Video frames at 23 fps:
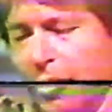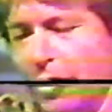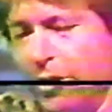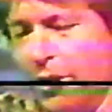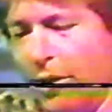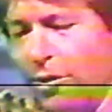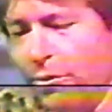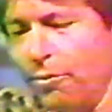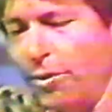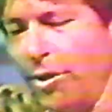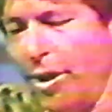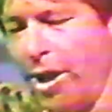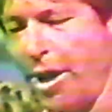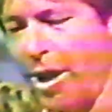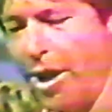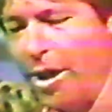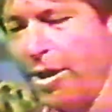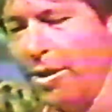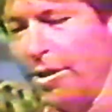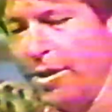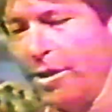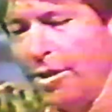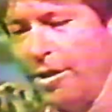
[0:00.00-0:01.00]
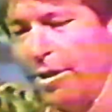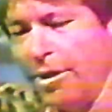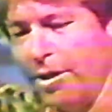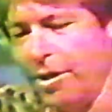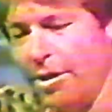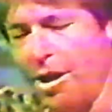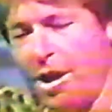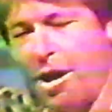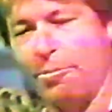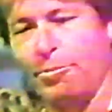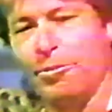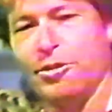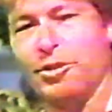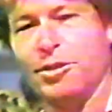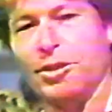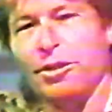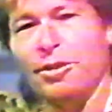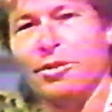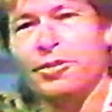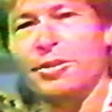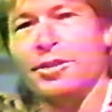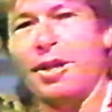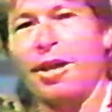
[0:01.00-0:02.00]
and we had
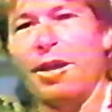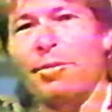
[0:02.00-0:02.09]
opera singer